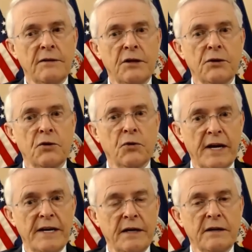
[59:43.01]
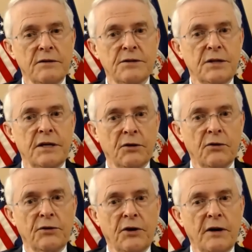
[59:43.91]
the Ukrainians
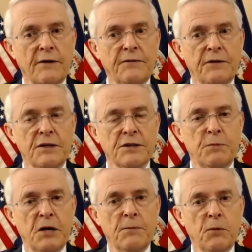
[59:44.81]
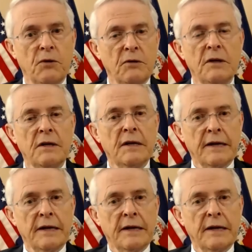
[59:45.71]
killed off these people